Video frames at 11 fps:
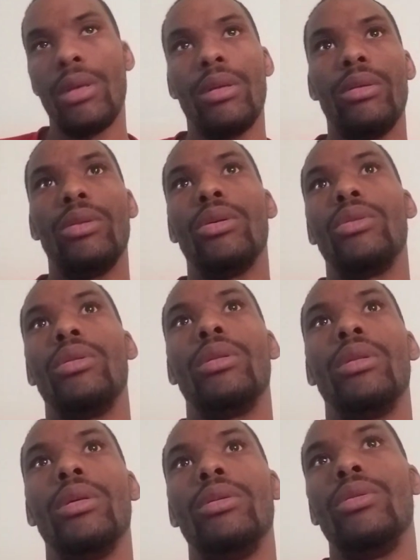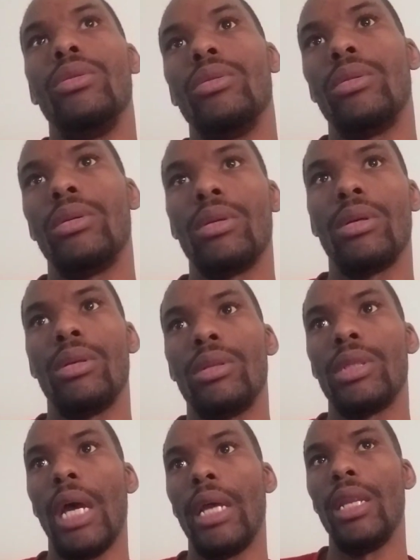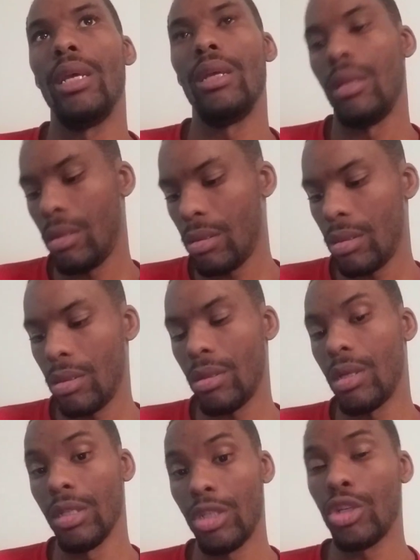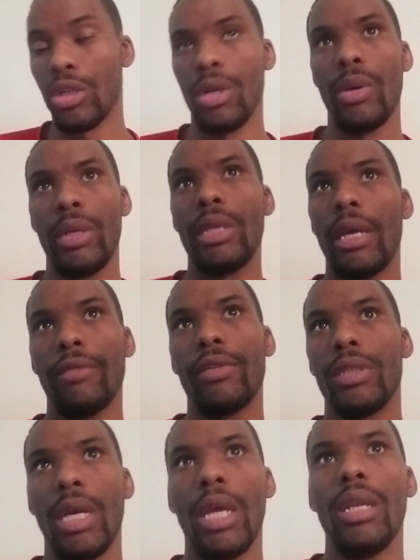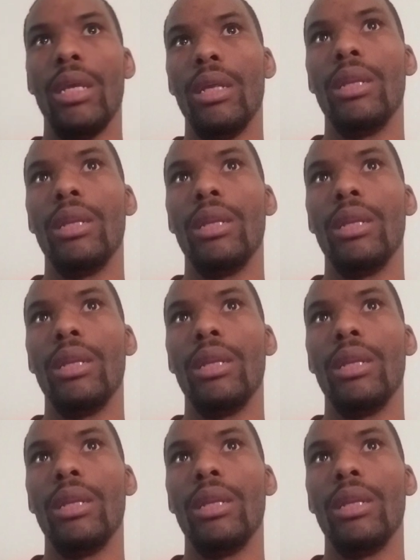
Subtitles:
You know, then you sign in, because you're going to have to sign in